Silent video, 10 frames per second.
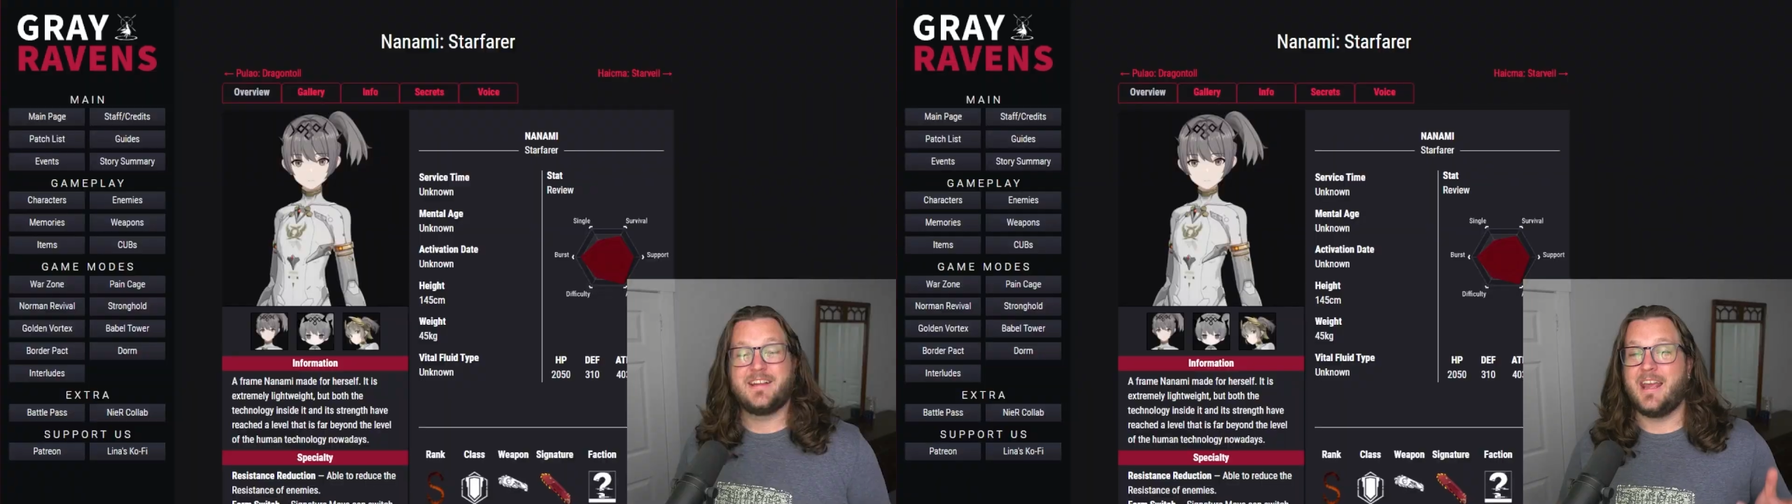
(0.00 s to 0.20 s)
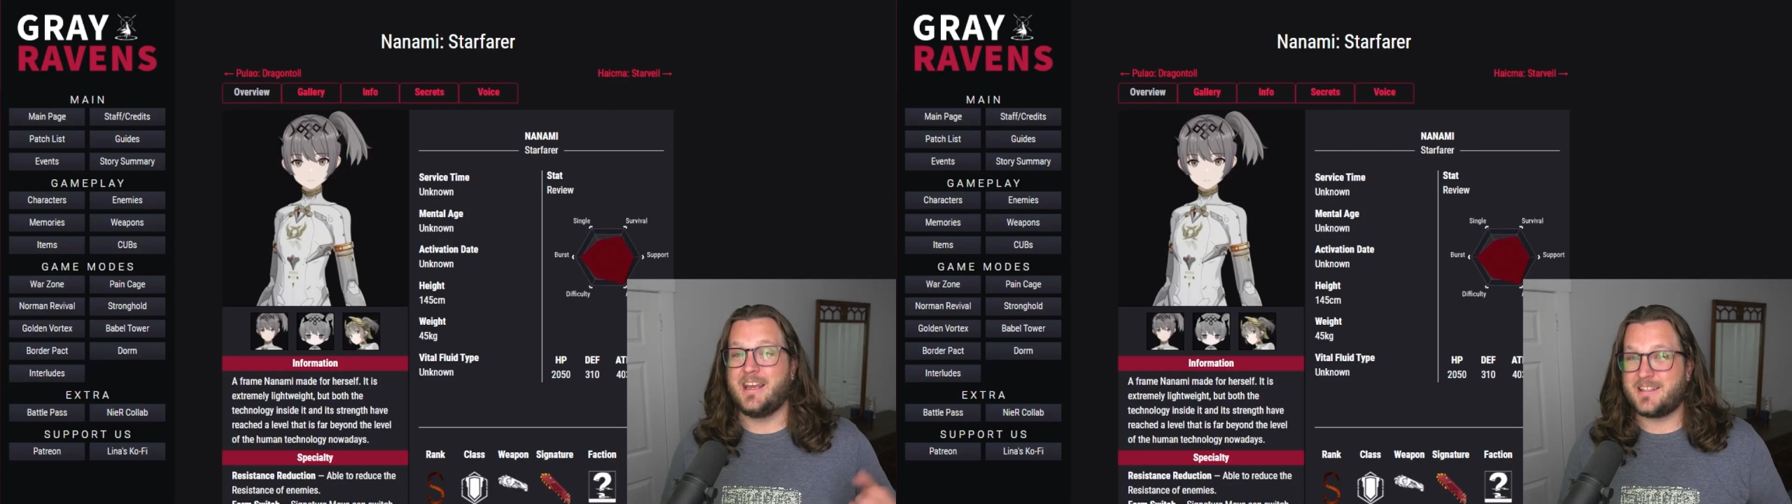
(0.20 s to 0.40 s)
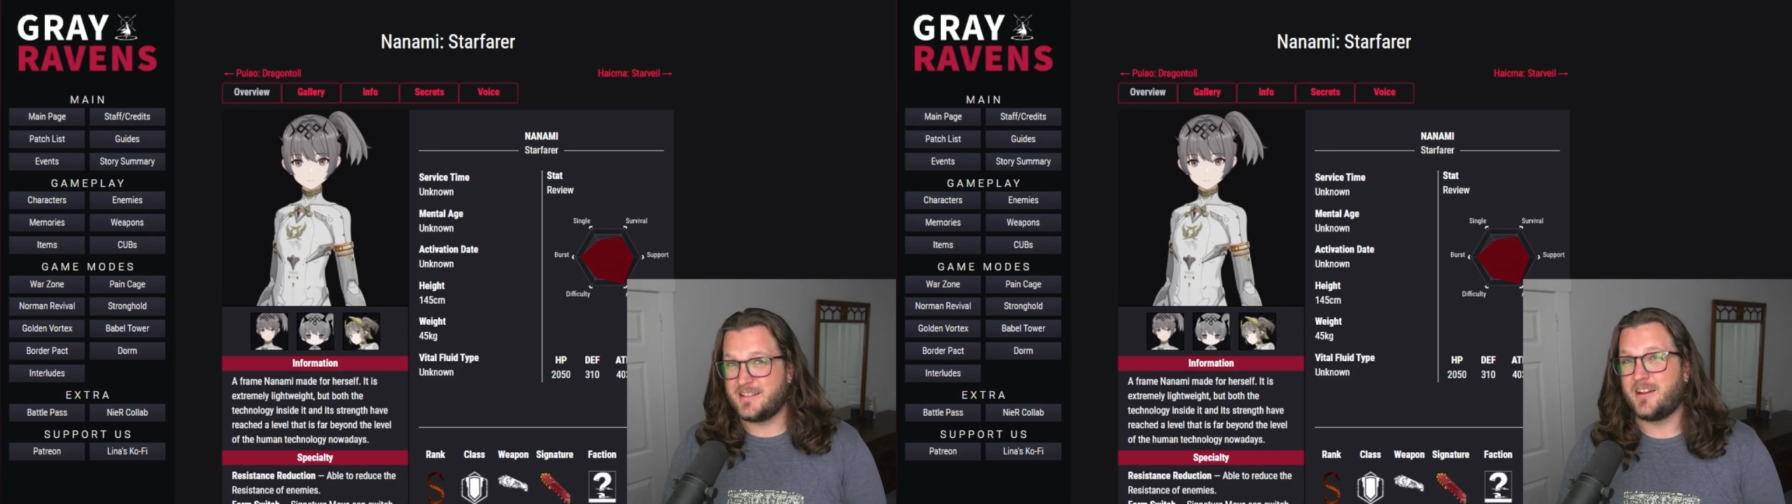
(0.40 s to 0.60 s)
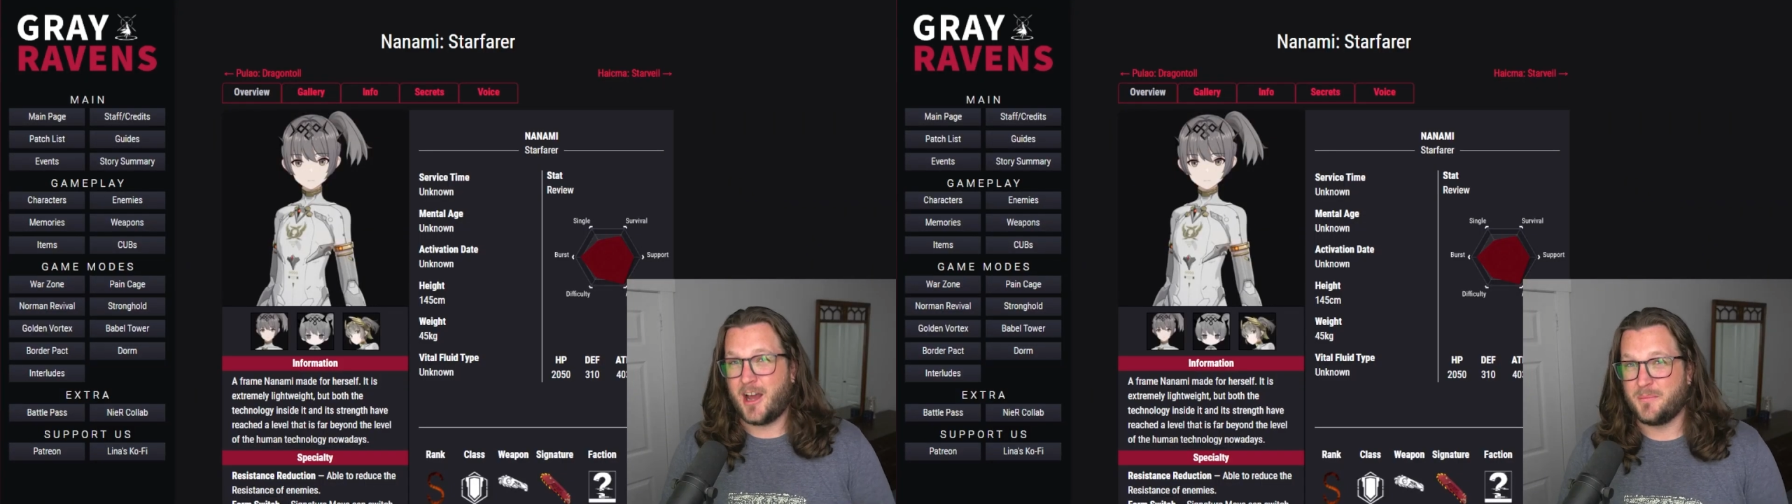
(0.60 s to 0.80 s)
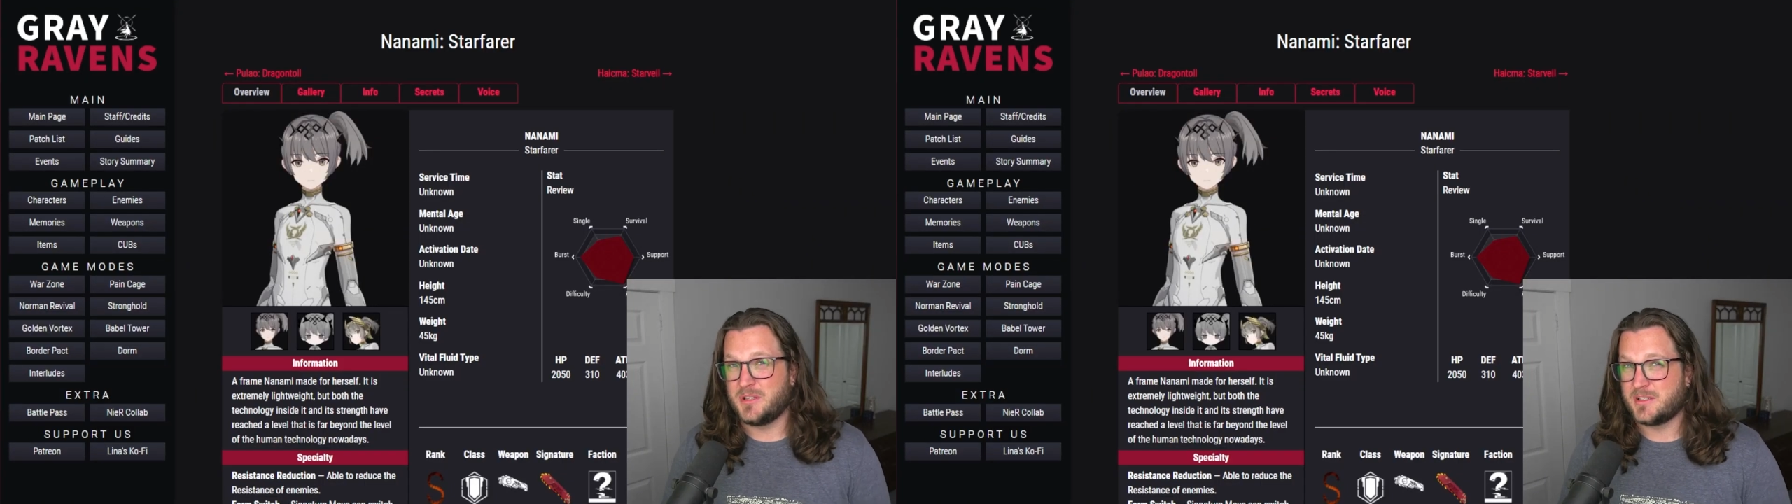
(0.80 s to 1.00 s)
It's
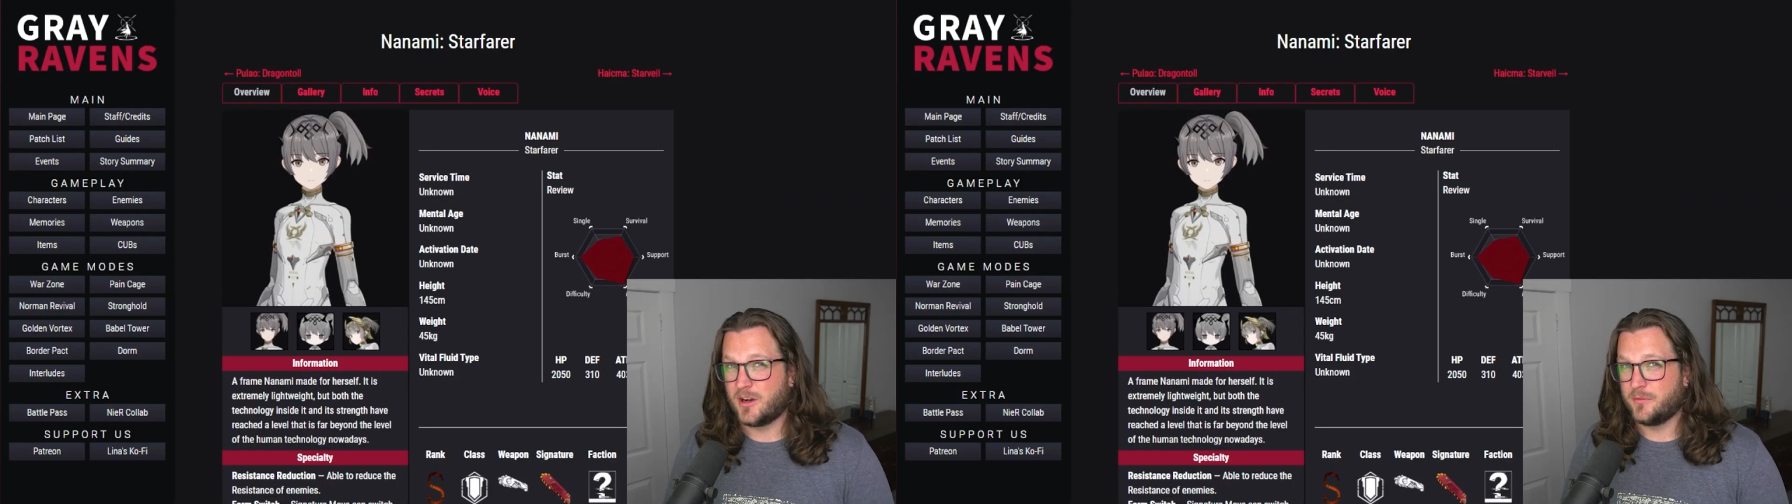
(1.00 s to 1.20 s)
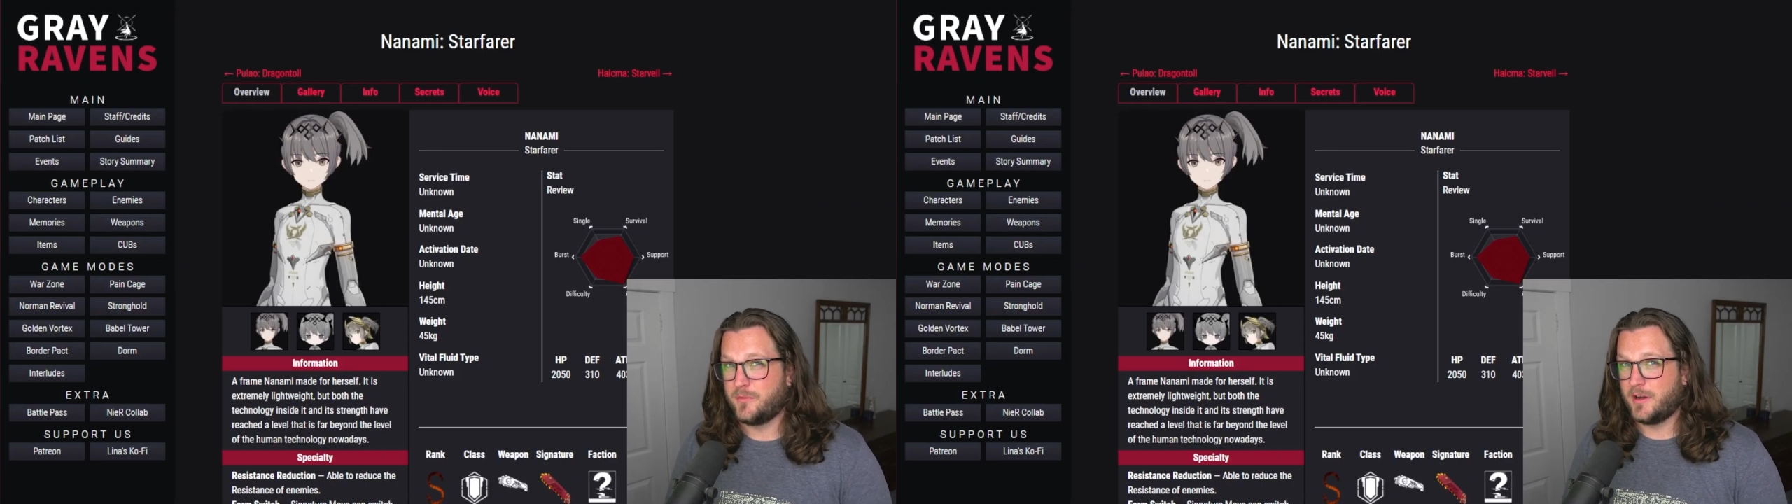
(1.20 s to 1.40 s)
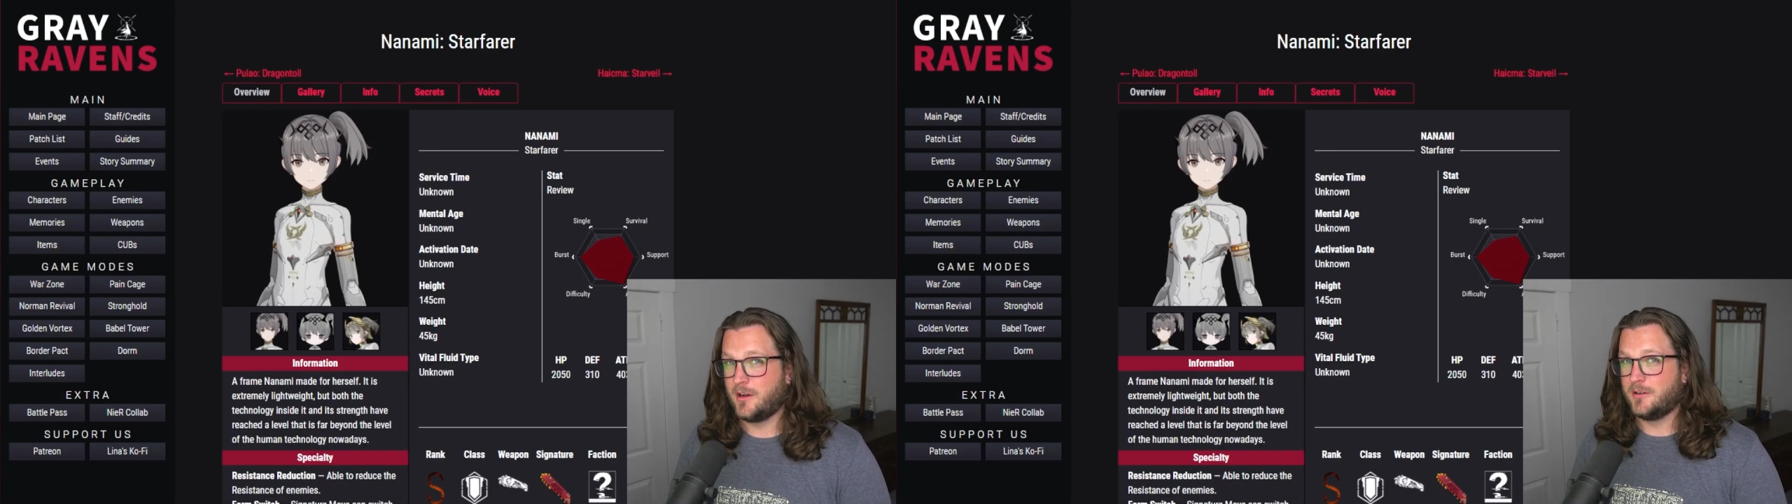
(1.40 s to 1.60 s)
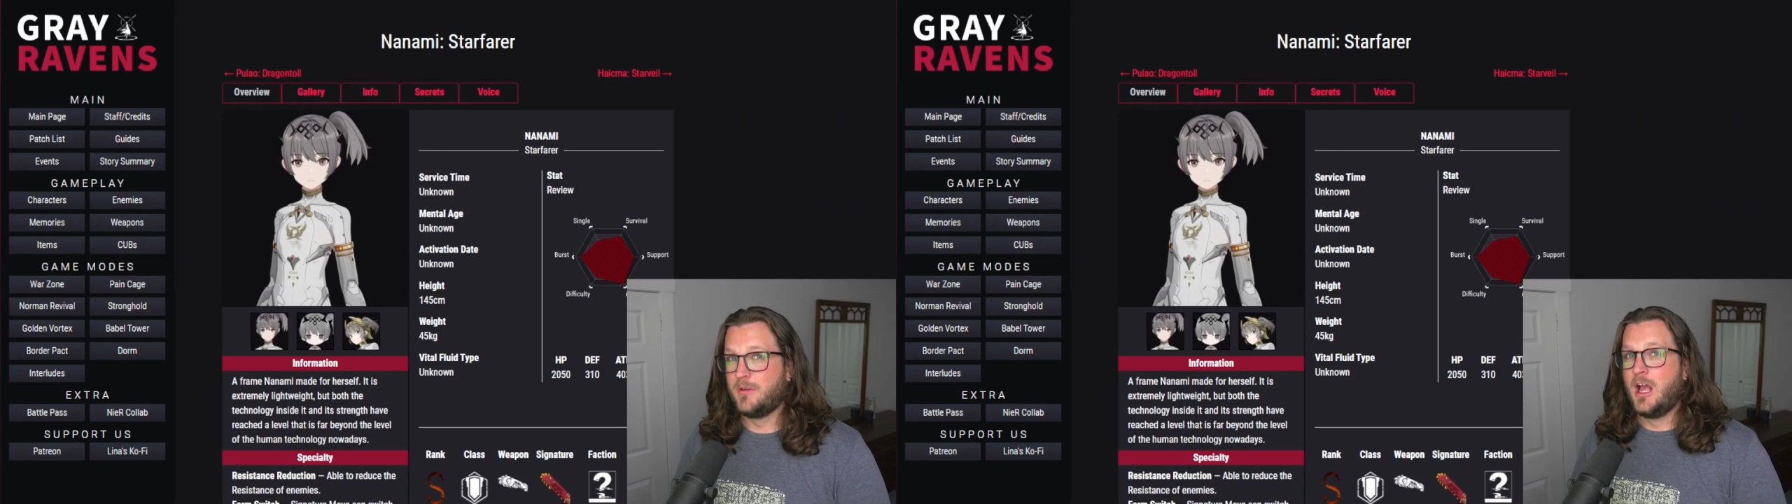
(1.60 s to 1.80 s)
Nanami Starfarer.